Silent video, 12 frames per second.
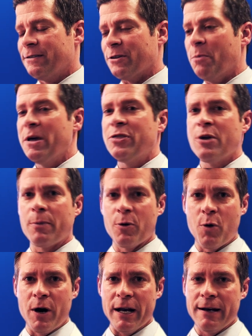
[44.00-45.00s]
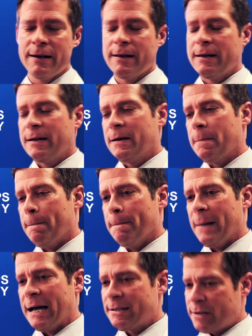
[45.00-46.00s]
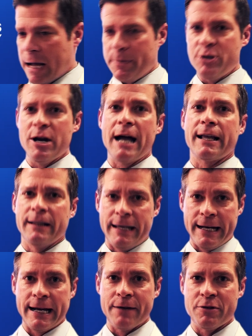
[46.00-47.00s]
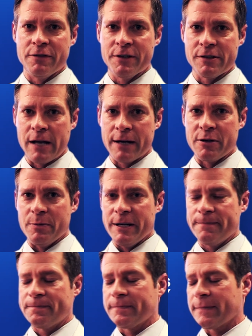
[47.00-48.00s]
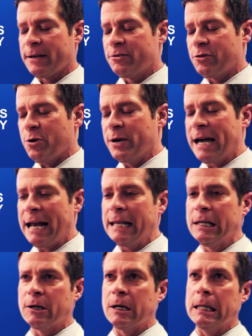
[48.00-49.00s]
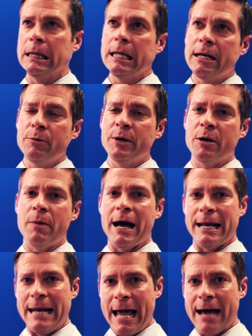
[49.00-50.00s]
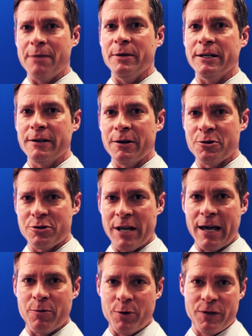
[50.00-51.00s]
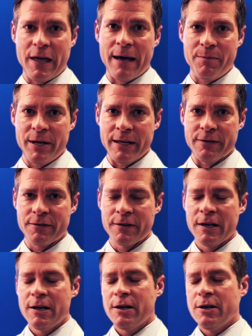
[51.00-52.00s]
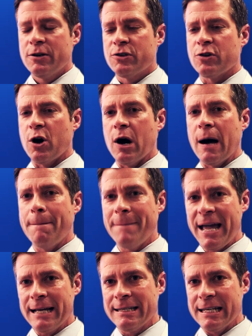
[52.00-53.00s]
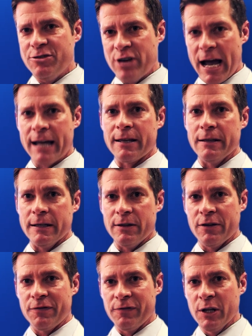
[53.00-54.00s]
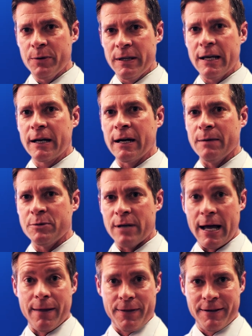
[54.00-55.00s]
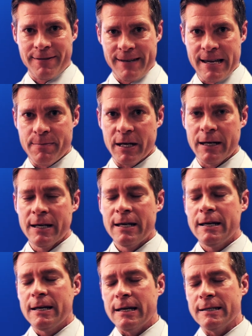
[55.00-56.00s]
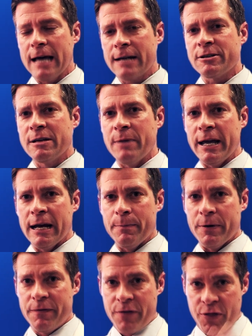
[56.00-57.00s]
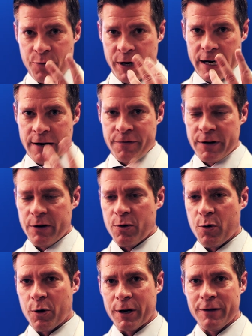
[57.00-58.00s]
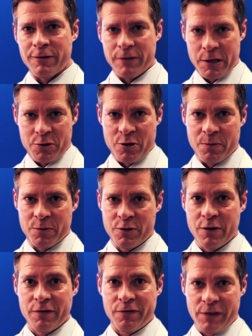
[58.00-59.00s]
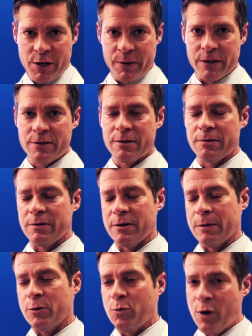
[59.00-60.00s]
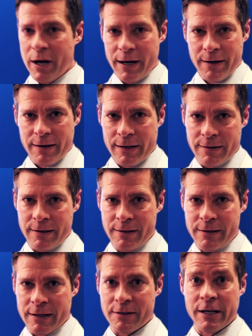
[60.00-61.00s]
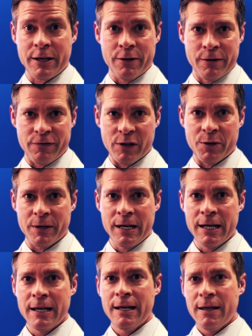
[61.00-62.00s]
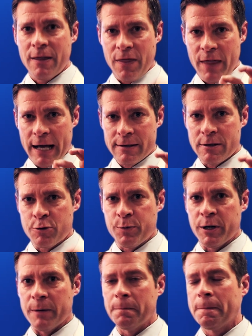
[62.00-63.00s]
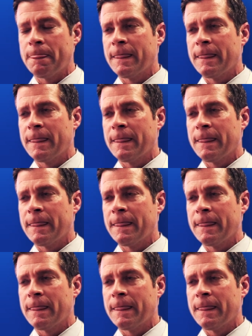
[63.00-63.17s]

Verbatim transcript: So myth number one, I stop ejaculating after vasectomy. So we got to learn a little bit about anatomy to understand what that means. So a man's ejaculate, the fluid that comes out, the semen, is actually made up of three different organ systems fluids. Number one is the testicular fluid, that's the sperm.